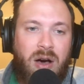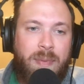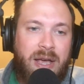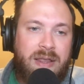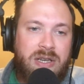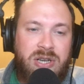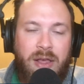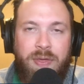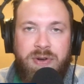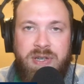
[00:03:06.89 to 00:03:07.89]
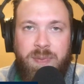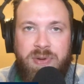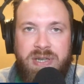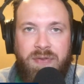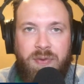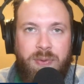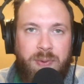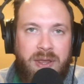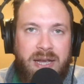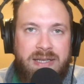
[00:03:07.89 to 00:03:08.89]
oh man, they shot 13% from
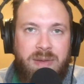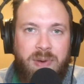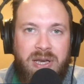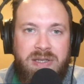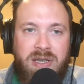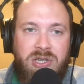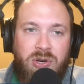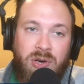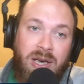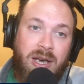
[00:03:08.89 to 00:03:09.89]
three. That's the biggest issue.